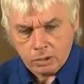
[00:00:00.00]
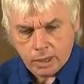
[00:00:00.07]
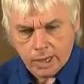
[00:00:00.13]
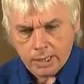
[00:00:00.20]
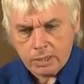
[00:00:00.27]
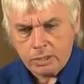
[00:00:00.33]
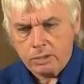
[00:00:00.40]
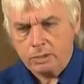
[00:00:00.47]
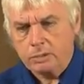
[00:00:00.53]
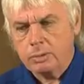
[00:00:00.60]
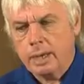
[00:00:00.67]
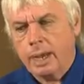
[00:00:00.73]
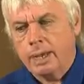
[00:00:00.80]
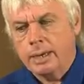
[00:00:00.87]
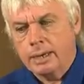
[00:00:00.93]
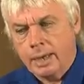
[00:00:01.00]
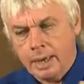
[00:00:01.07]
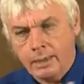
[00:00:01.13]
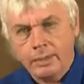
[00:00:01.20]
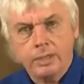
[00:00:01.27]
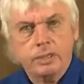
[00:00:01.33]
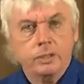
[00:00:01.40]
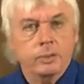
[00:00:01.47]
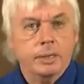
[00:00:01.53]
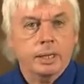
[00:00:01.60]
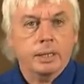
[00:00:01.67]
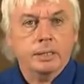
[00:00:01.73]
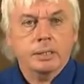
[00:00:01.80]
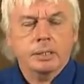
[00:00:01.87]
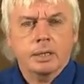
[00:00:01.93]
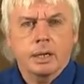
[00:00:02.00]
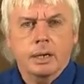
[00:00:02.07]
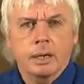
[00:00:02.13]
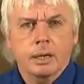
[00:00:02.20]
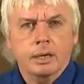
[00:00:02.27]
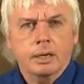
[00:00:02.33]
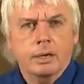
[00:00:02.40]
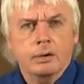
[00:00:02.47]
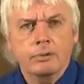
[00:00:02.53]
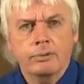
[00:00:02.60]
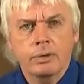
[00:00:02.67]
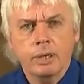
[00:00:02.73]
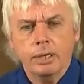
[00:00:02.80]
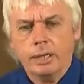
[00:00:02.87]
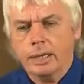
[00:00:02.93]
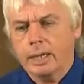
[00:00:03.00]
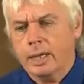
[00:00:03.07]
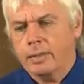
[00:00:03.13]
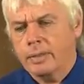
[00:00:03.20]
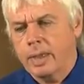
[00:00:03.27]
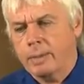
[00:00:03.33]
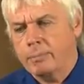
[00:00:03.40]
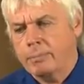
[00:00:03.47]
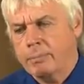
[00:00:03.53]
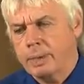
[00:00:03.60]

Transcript: tried to, and now they're doing it covertly. And their